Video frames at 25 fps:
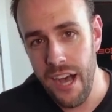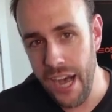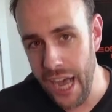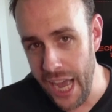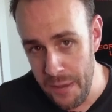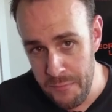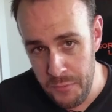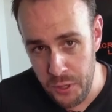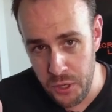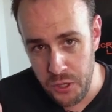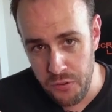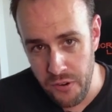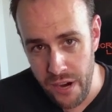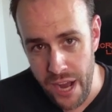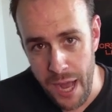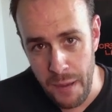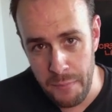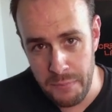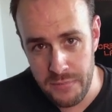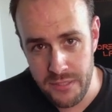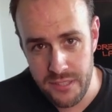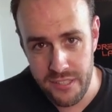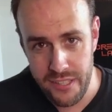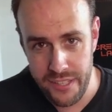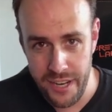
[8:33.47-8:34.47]
I'm
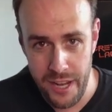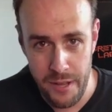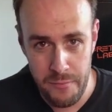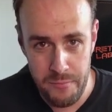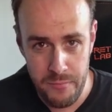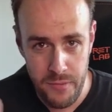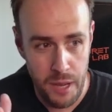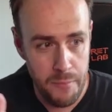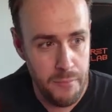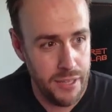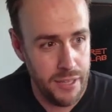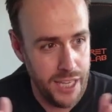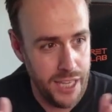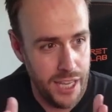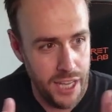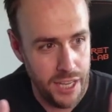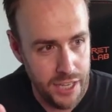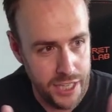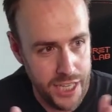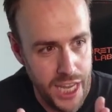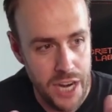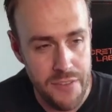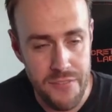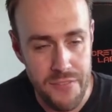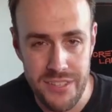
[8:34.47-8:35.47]
cropped and I'm a
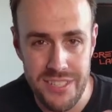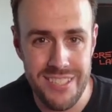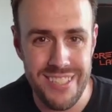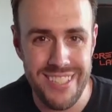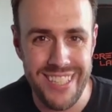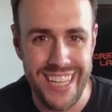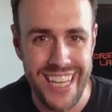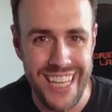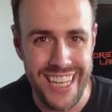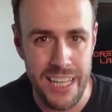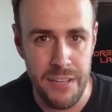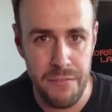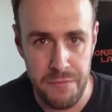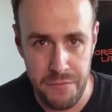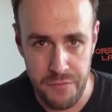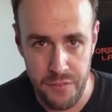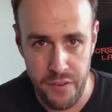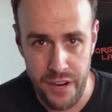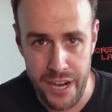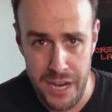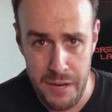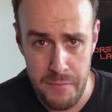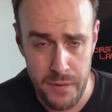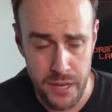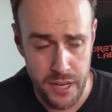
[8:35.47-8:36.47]
kind of a skinny
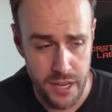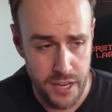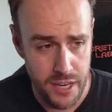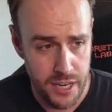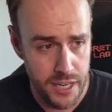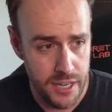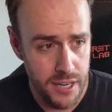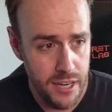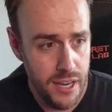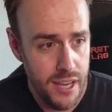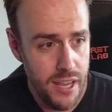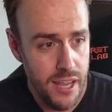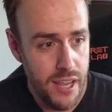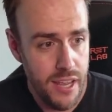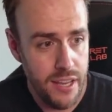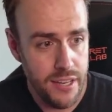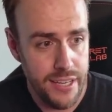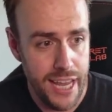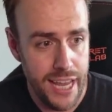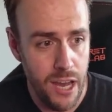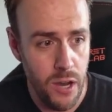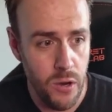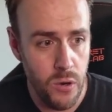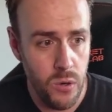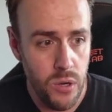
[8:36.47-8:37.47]
frame here.
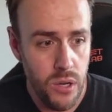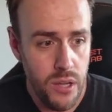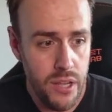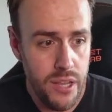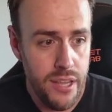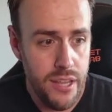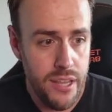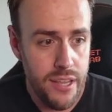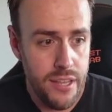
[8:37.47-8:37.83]
Now,